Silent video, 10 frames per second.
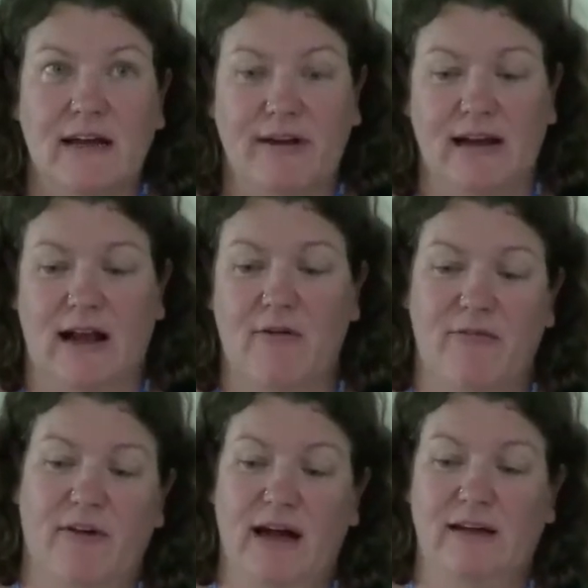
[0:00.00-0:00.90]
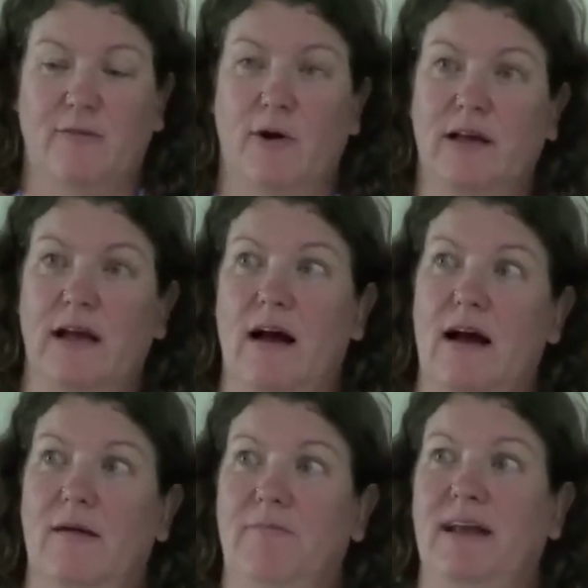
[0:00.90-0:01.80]
having clarified what
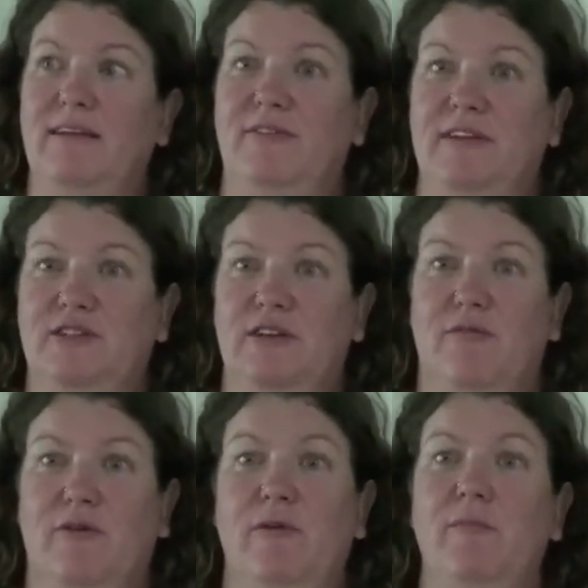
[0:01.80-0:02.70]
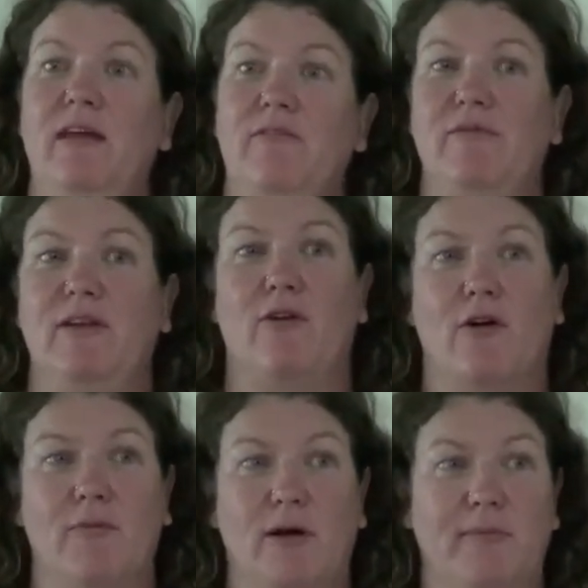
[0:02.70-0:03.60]
are benefit, what we mean when we
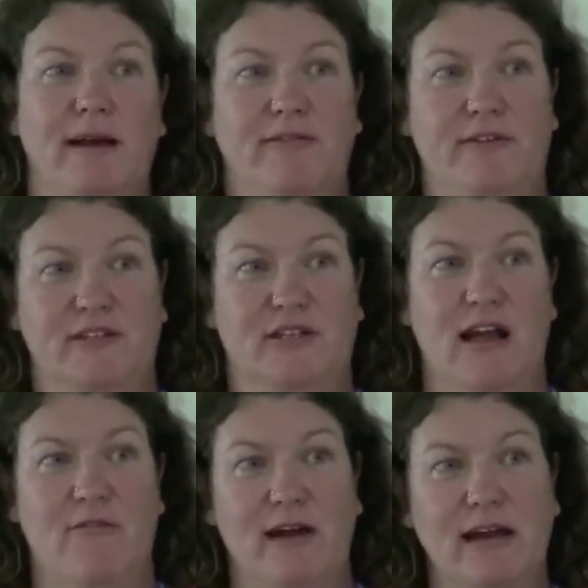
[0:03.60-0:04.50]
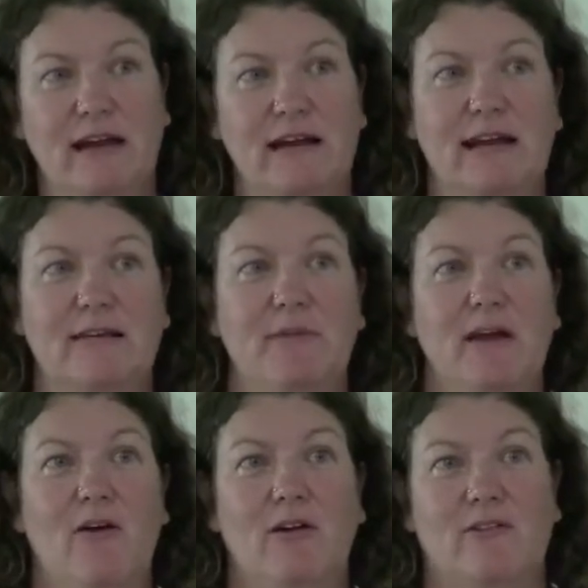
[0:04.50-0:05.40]
talk about benefit sharing, let me
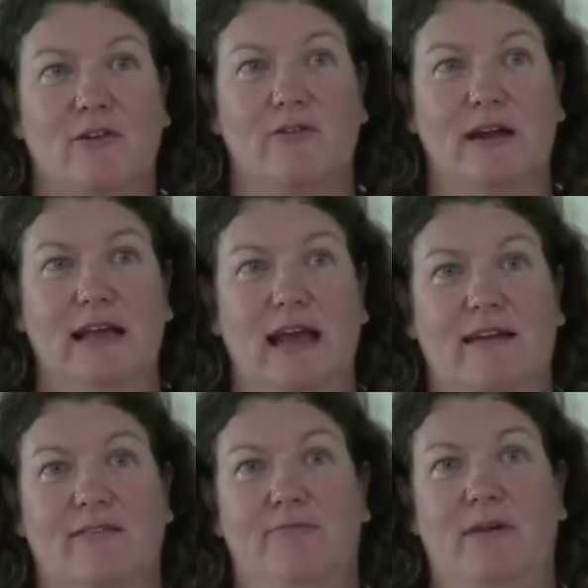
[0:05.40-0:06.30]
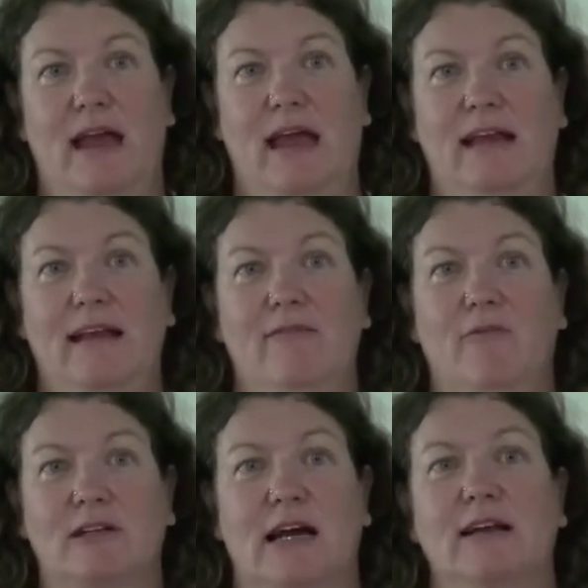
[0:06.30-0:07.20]
also quickly explain
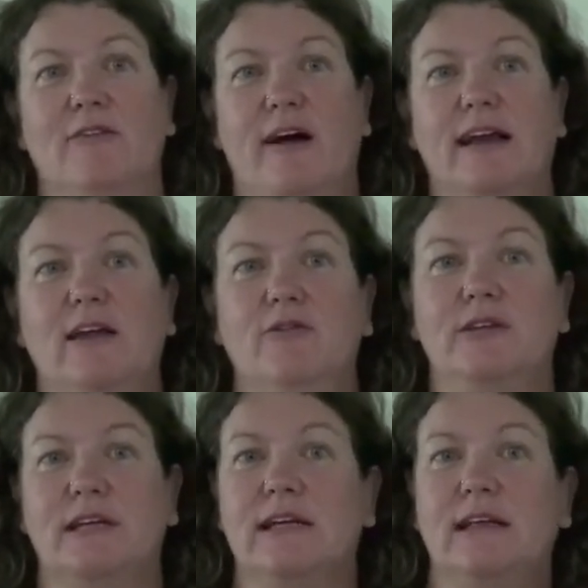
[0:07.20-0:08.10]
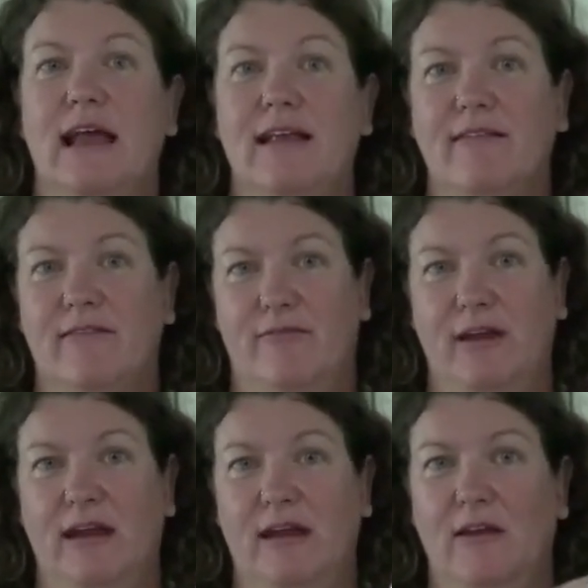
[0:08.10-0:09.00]
what kind of analytical lens
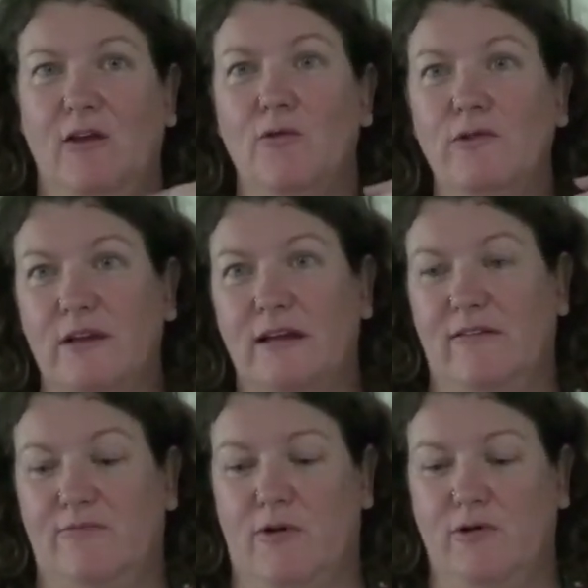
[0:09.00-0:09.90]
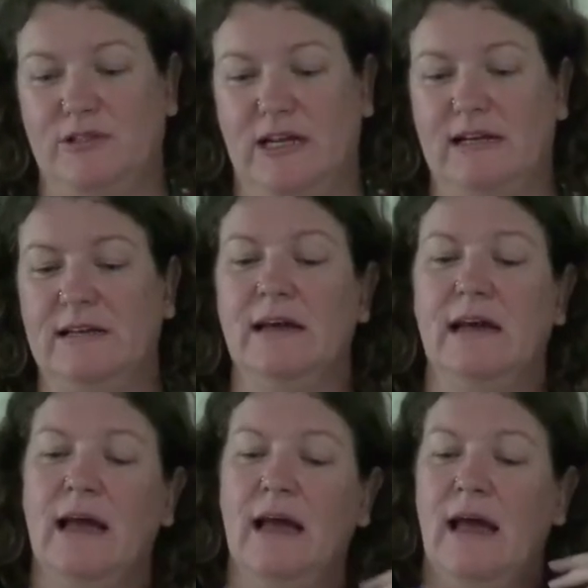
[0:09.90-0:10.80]
we use in this project
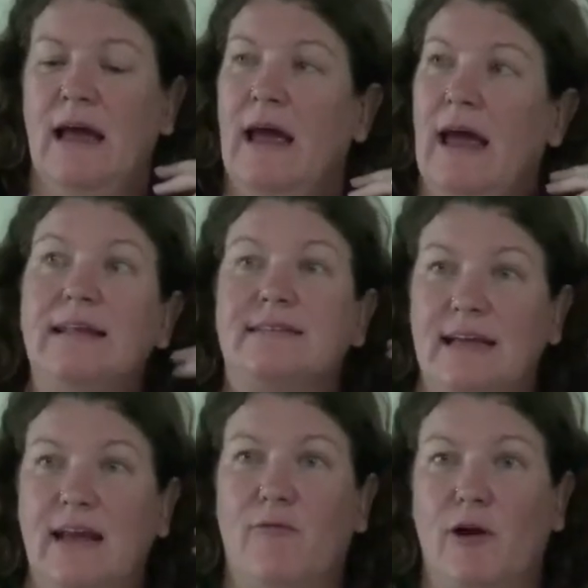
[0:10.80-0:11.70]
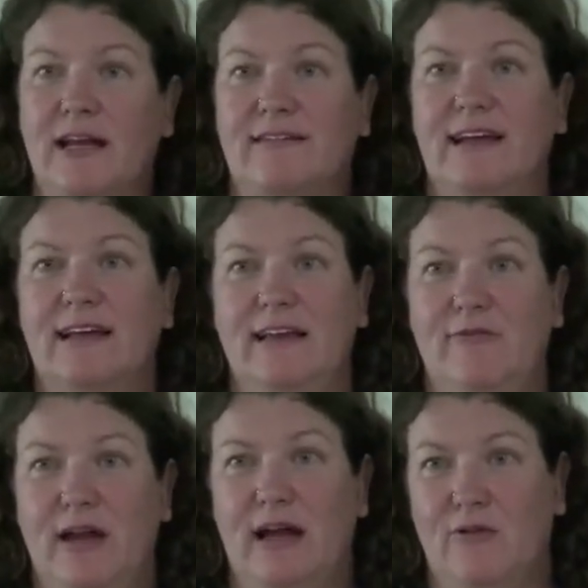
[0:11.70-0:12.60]
and at what exactly
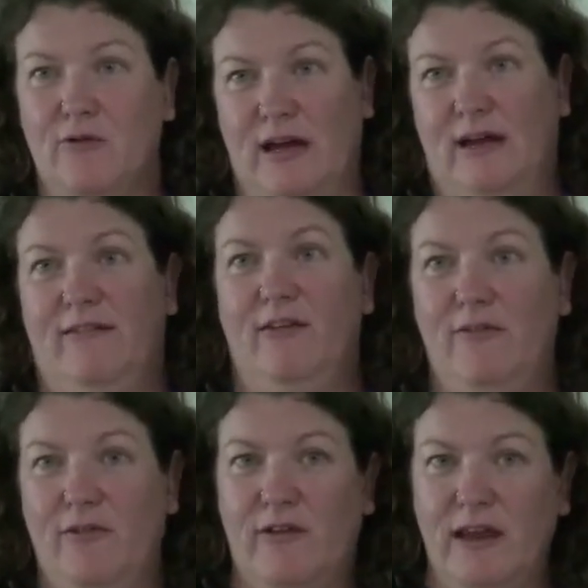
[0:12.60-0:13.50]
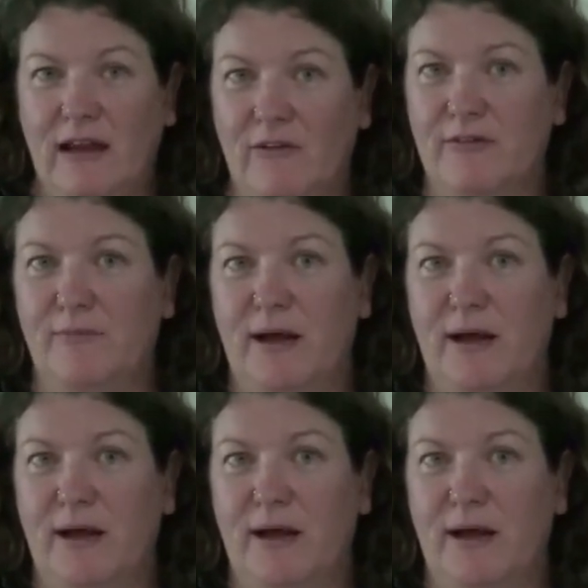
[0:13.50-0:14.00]
we are looking. So if you think of a